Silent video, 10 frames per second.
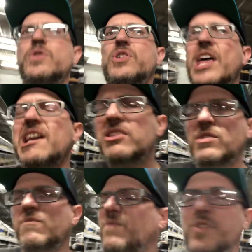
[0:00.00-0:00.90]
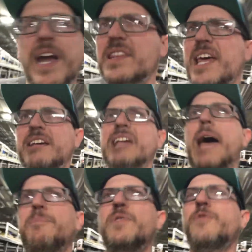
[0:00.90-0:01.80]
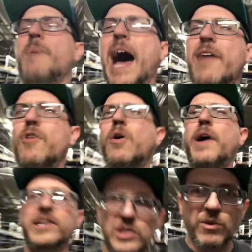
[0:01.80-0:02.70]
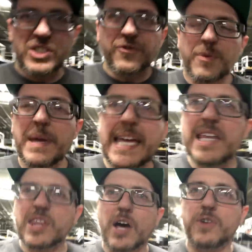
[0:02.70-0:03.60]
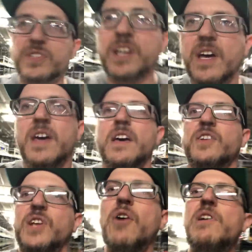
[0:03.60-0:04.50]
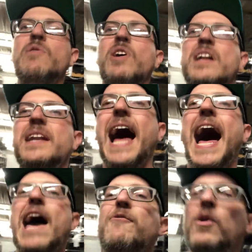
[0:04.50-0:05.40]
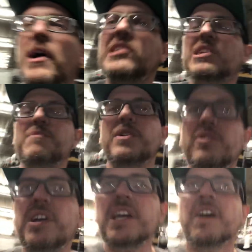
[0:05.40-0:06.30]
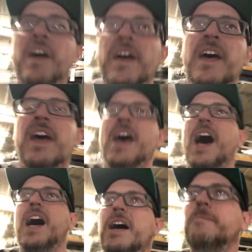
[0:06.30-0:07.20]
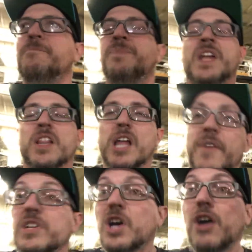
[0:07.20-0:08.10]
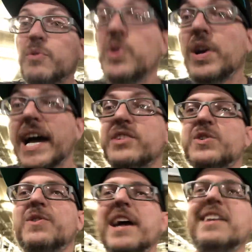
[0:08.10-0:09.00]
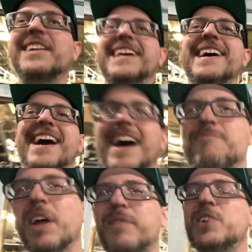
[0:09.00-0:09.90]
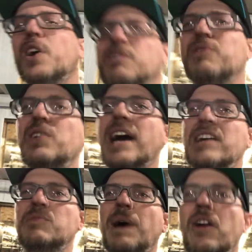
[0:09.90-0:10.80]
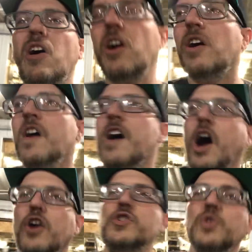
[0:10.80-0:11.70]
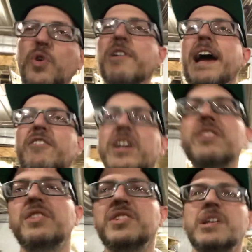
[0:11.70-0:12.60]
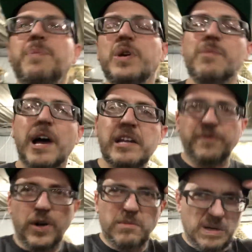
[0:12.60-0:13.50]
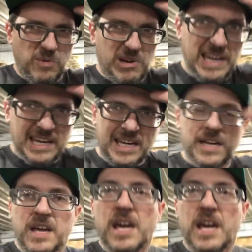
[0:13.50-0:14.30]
things, great things happening from HIVEOS, switching from HIVEOS. So anyone in the HIVEOS community, love to talk with you guys directly. Love to talk with you guys about our story out here at the GPU mining farm. Maybe we can't get